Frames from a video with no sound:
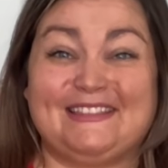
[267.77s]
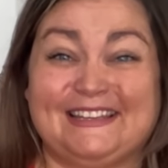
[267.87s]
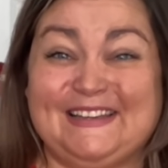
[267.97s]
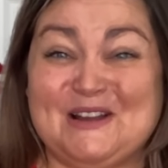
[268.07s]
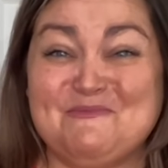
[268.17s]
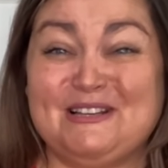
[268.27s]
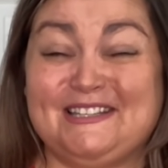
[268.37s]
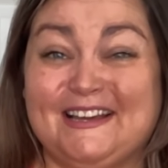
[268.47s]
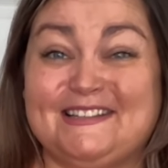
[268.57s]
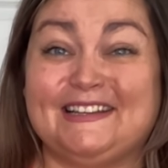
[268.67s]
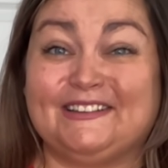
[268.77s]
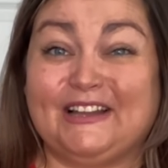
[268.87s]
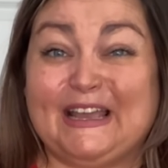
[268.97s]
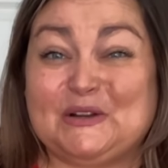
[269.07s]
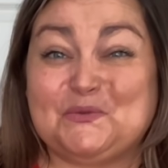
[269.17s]
the camera doesn't
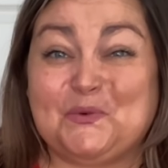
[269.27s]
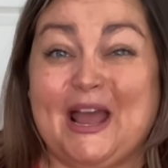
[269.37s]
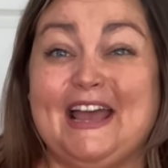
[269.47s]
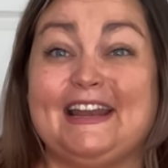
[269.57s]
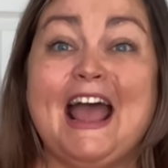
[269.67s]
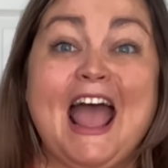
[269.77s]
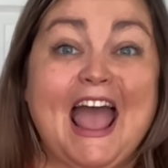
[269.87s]
like red.